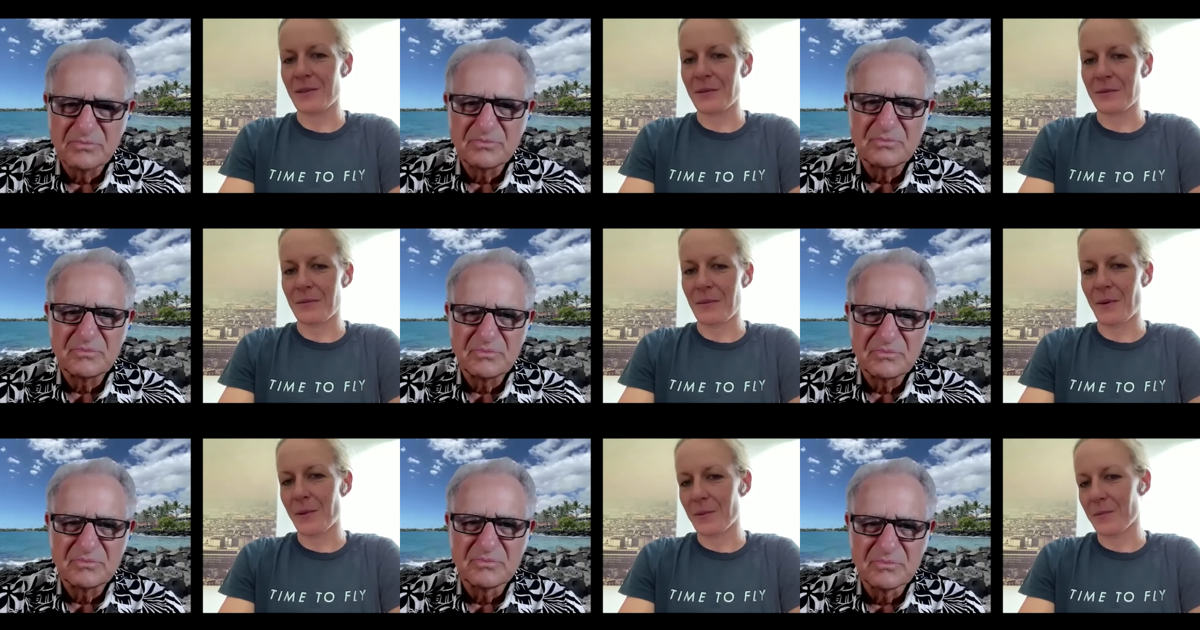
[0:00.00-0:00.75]
Speaker 1: You
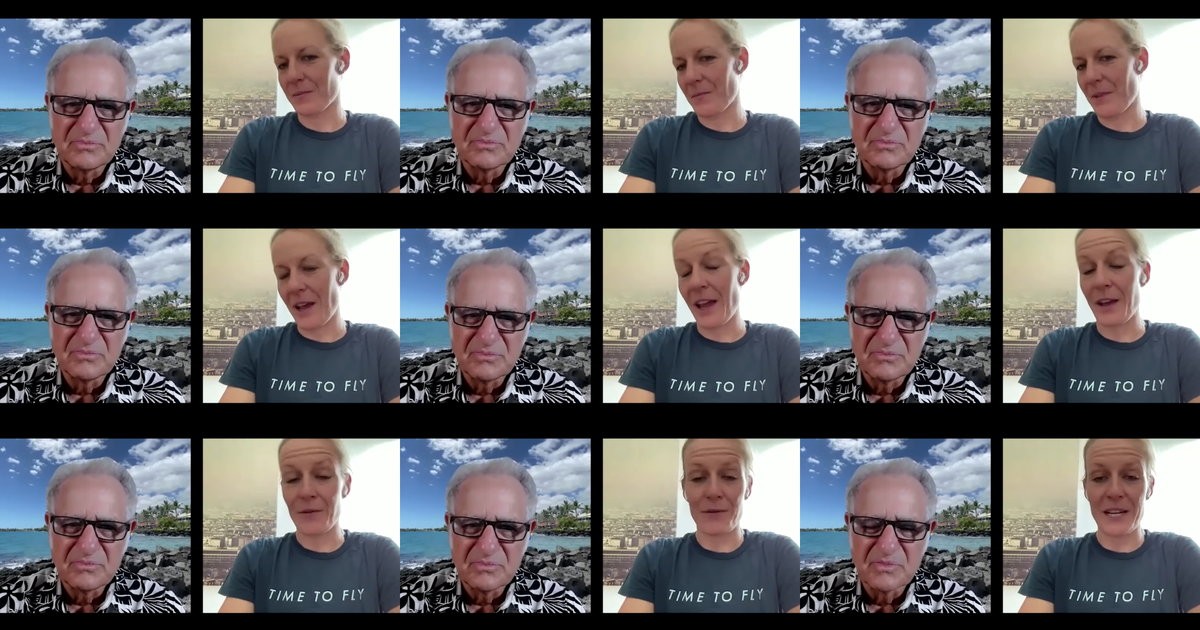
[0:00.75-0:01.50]
you
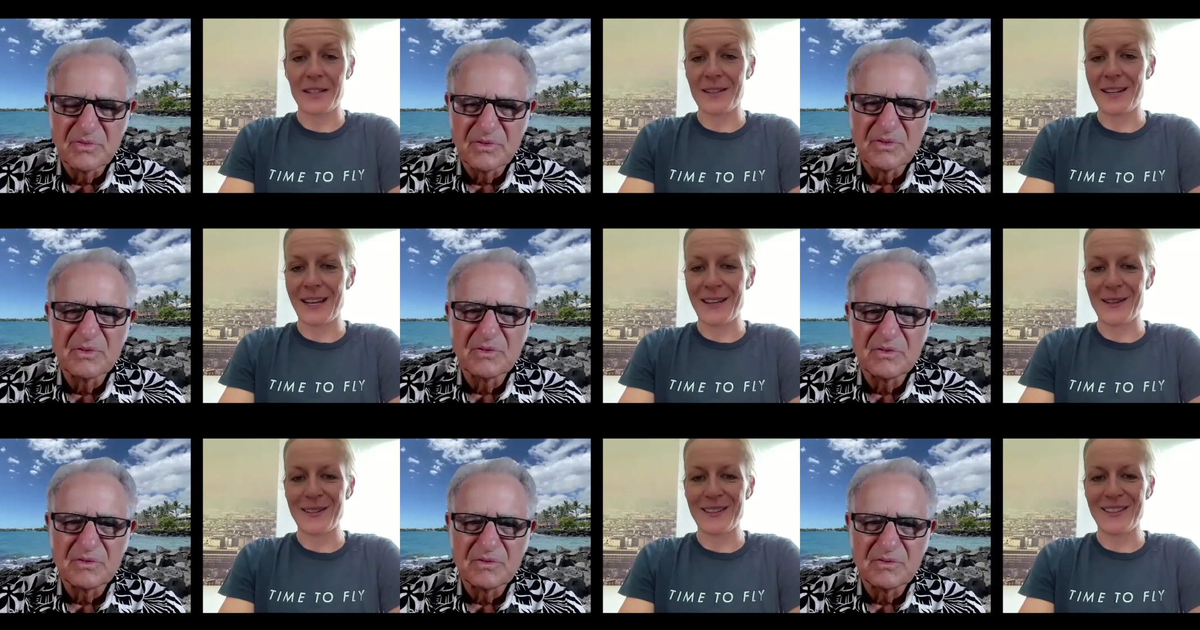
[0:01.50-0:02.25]
have races
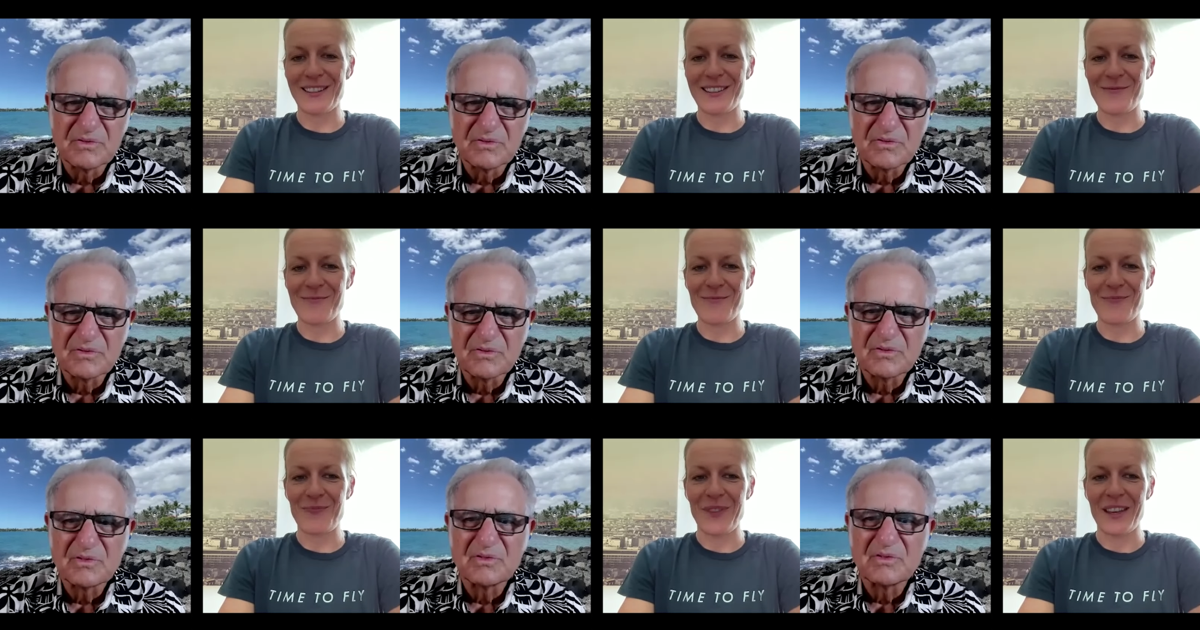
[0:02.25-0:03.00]
like this,
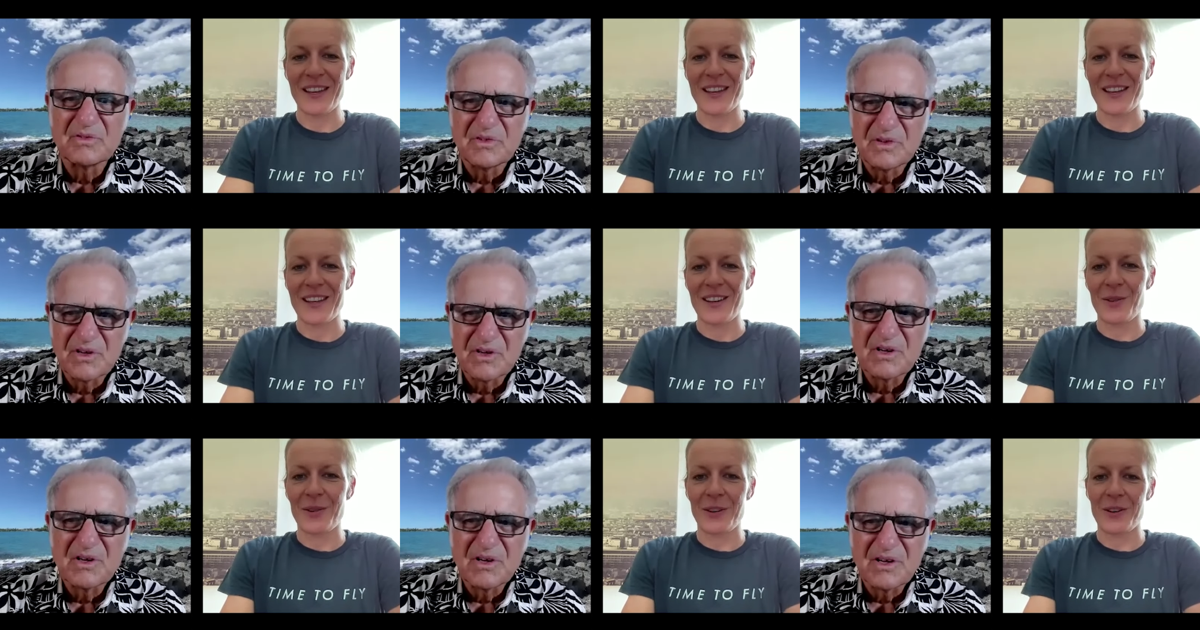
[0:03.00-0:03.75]
um,
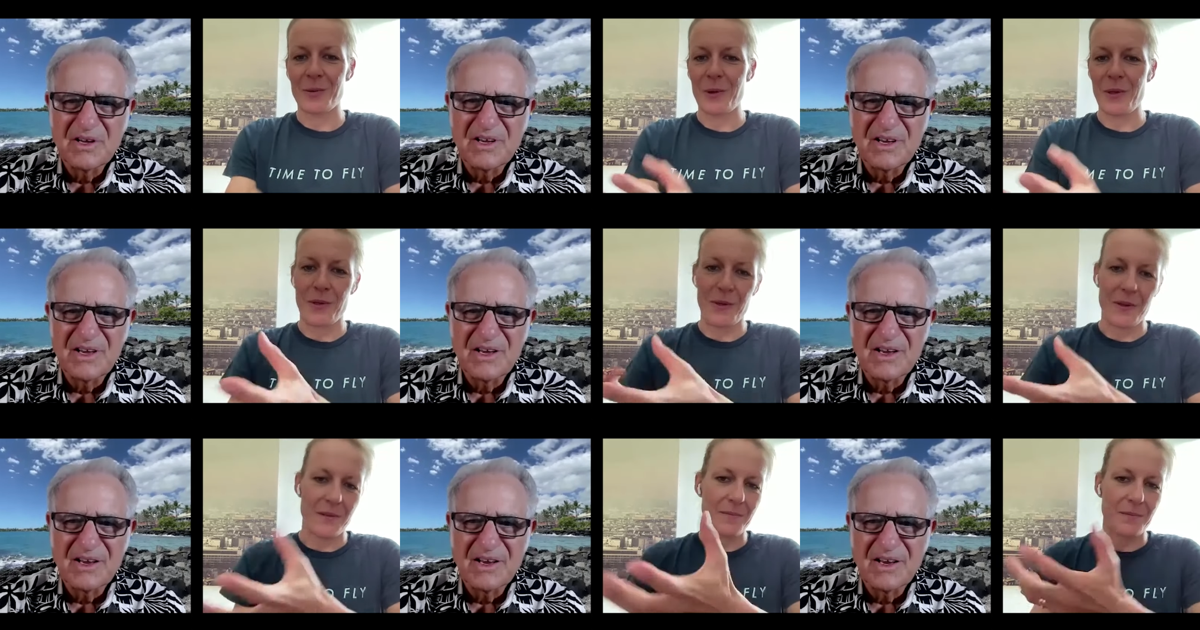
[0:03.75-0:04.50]
or with
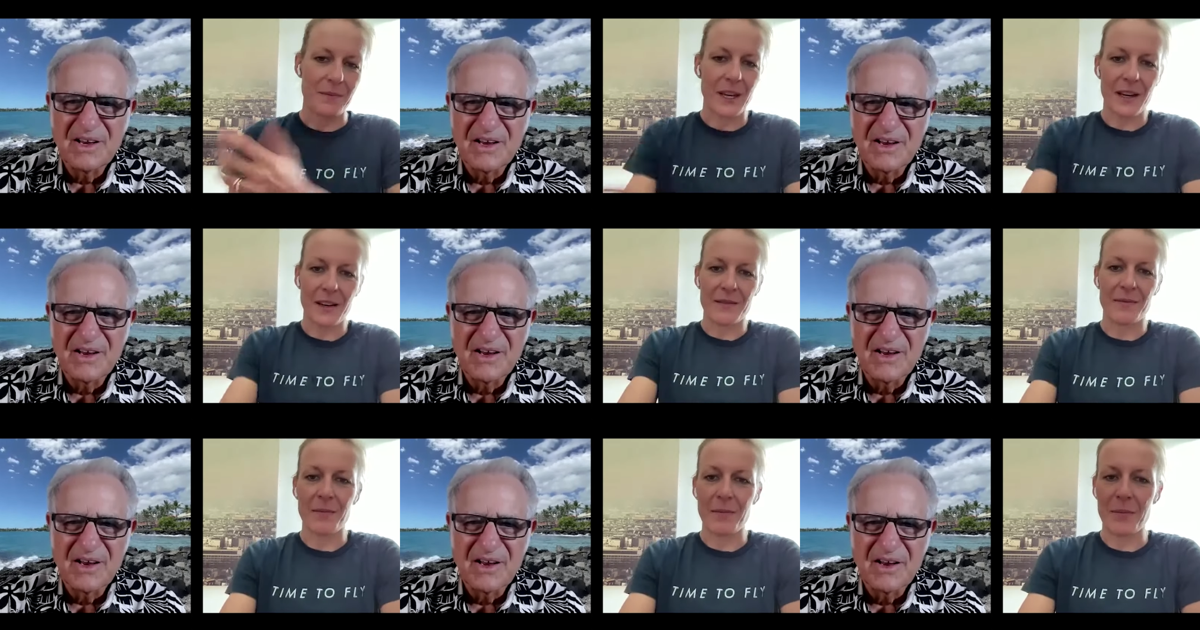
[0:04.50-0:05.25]
um,
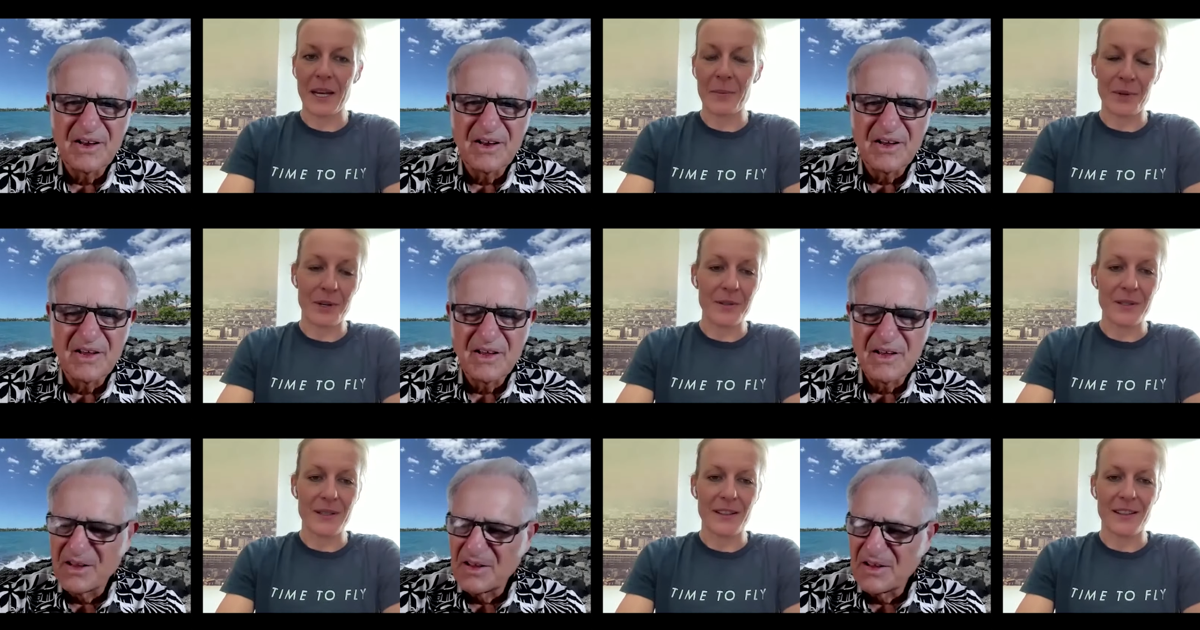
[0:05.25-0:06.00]
yeah many
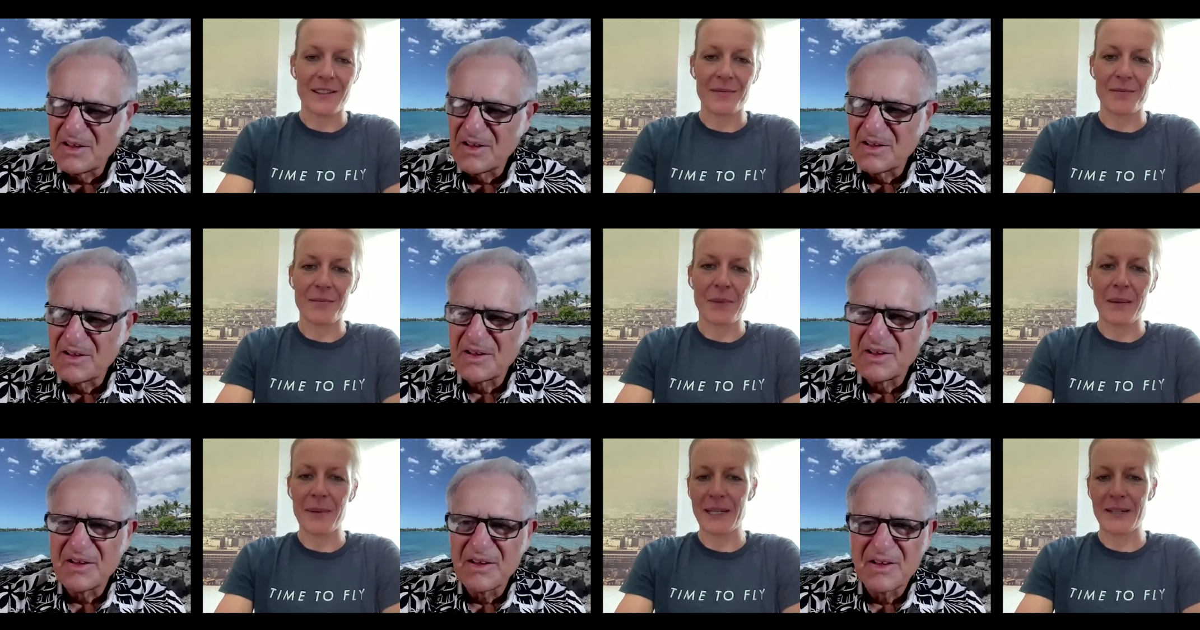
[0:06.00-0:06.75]
pros.
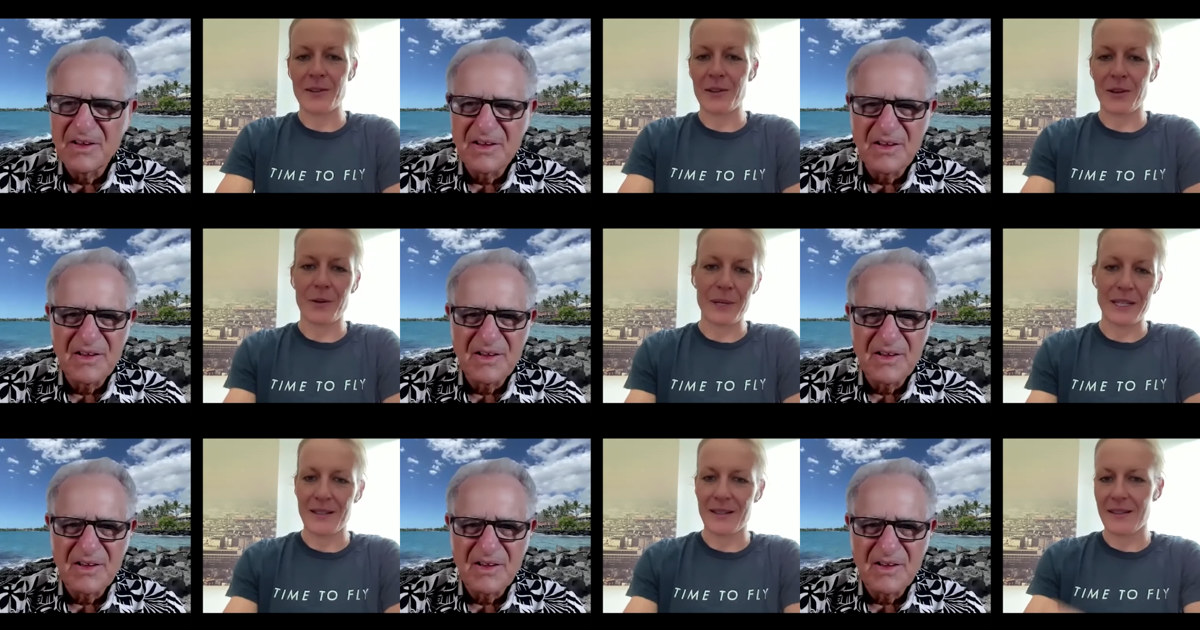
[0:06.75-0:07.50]
Um, maybe it's not
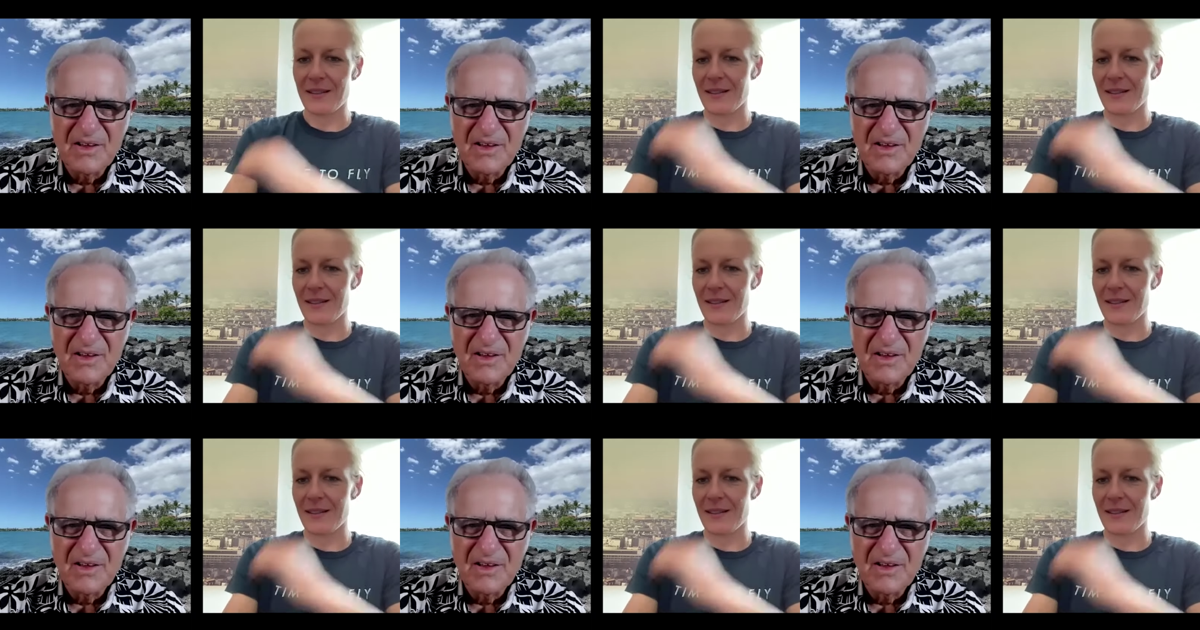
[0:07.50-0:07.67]
always